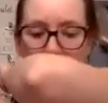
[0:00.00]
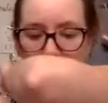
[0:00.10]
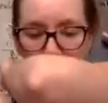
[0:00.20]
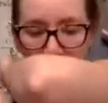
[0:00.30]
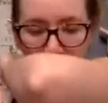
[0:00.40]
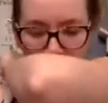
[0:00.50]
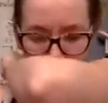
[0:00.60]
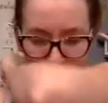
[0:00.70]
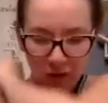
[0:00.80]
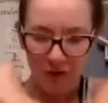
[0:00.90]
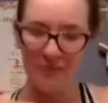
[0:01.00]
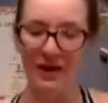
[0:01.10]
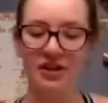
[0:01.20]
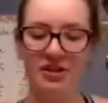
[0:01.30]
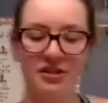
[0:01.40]
Oh my
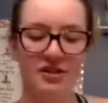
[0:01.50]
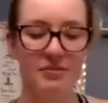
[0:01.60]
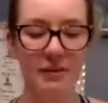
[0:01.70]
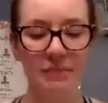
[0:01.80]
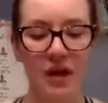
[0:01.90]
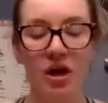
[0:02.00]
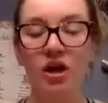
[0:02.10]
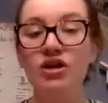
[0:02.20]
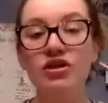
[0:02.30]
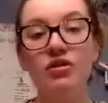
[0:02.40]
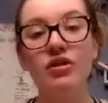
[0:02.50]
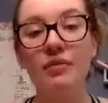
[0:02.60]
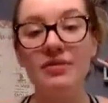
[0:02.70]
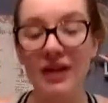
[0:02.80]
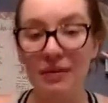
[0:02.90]
gosh, excuse me. So
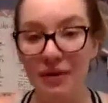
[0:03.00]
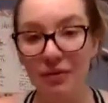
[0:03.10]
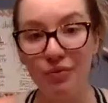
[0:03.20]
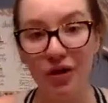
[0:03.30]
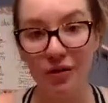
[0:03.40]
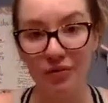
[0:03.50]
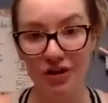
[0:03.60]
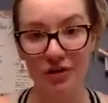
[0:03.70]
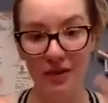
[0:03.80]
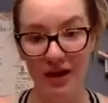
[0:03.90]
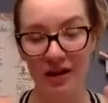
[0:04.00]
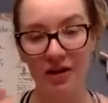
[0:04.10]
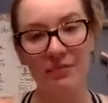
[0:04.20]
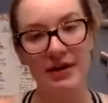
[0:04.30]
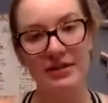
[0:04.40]
step number 1 when you're making
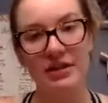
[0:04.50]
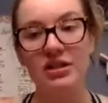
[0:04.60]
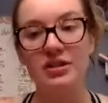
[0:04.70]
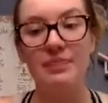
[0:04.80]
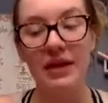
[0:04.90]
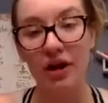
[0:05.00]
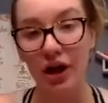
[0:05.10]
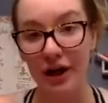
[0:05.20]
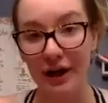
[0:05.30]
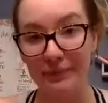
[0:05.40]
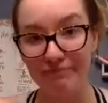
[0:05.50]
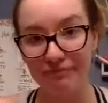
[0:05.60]
your message is be in a hurry.